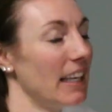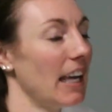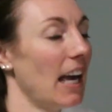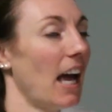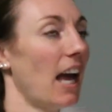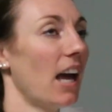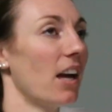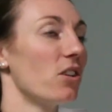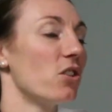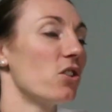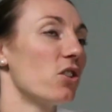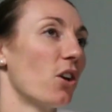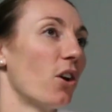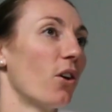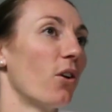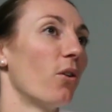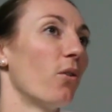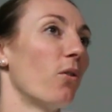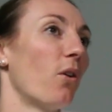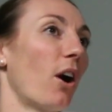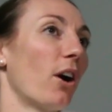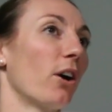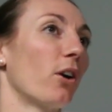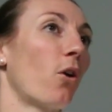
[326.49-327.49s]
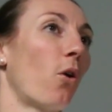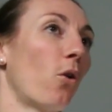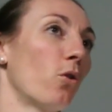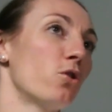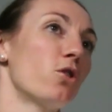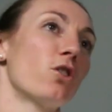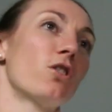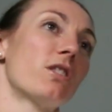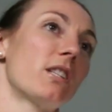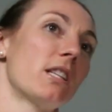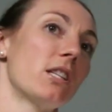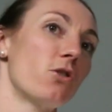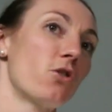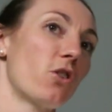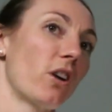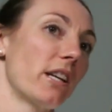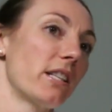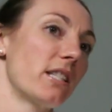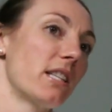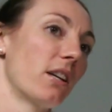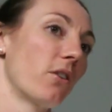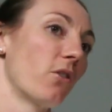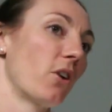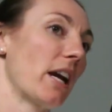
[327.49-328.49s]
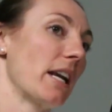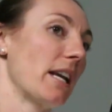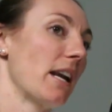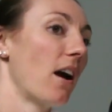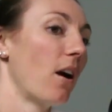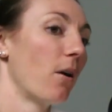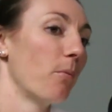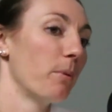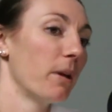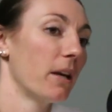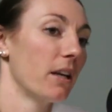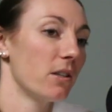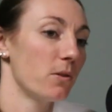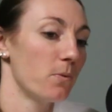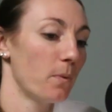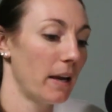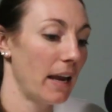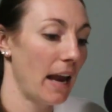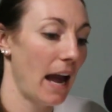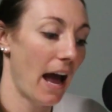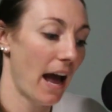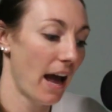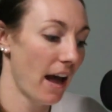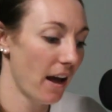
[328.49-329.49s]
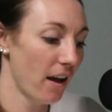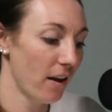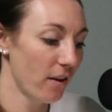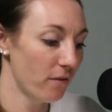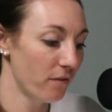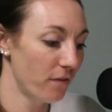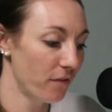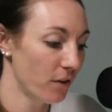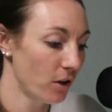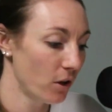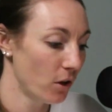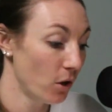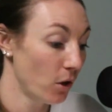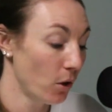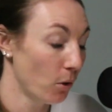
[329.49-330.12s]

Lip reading: Yeah, so our culture is interesting right now because we have